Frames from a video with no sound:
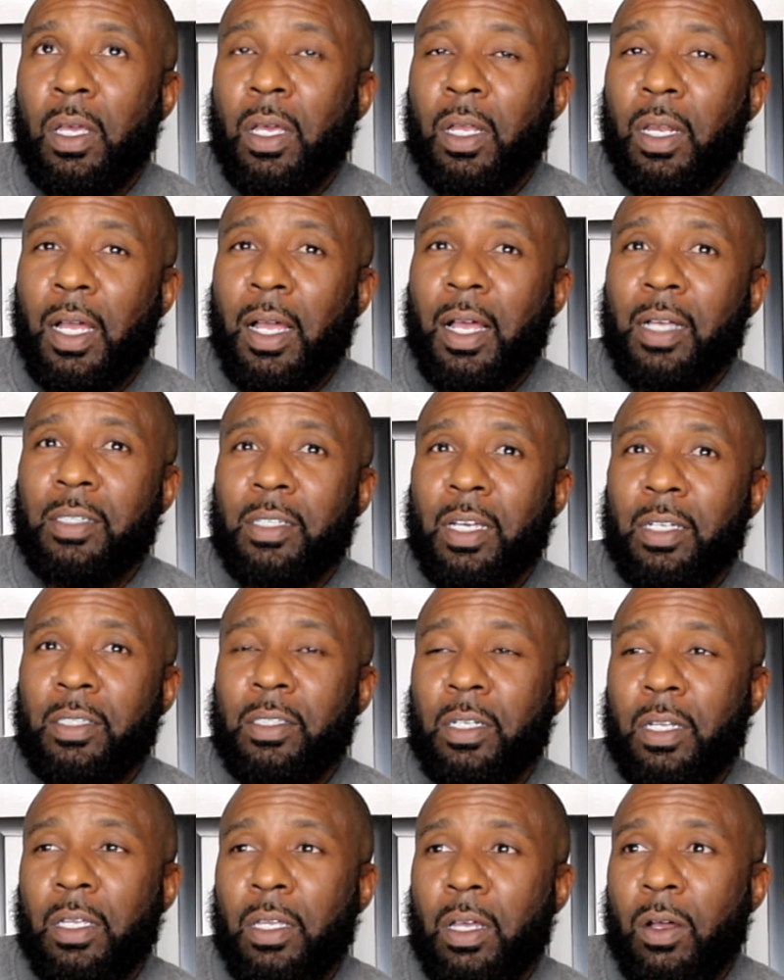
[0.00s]
And like I say
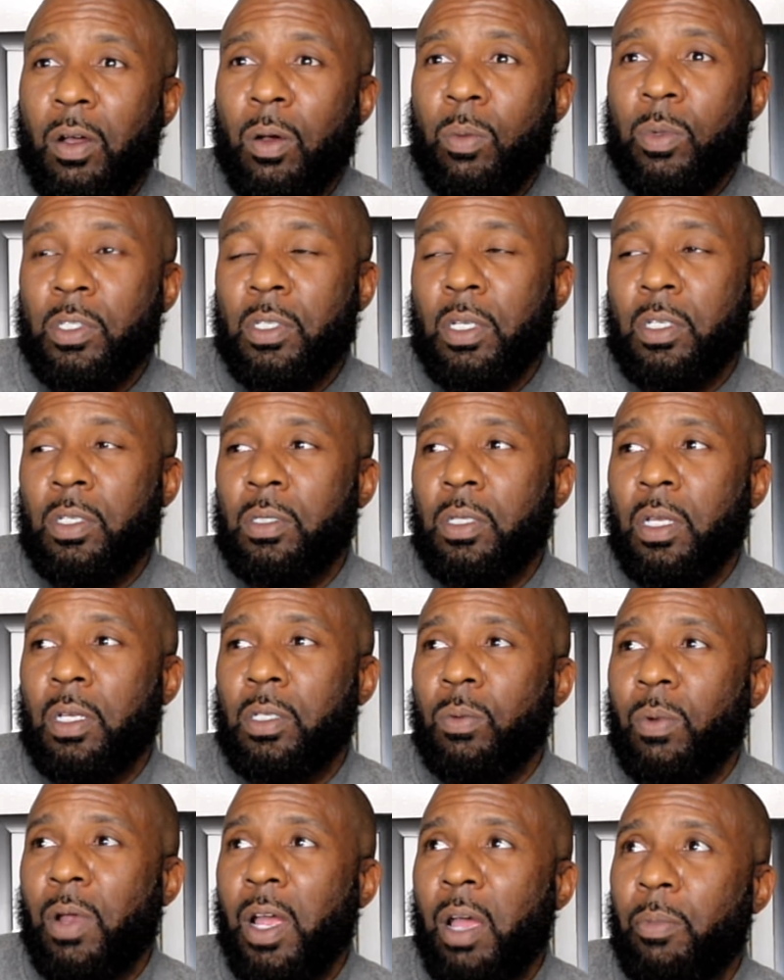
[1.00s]
to the young homies
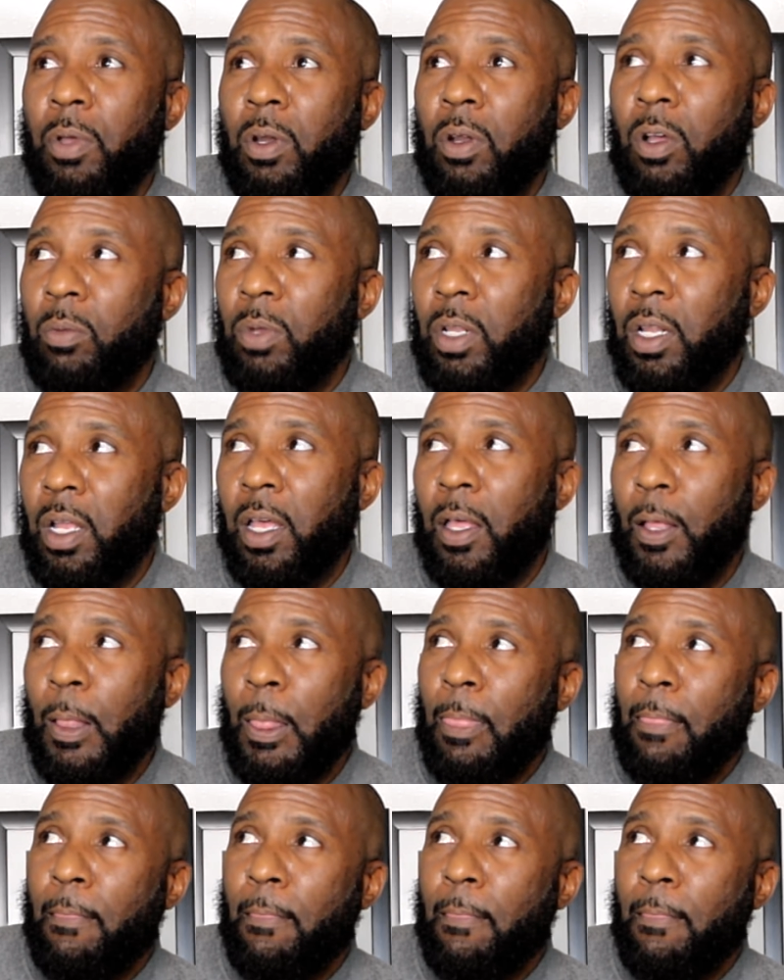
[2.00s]
that's rapping, homie, like,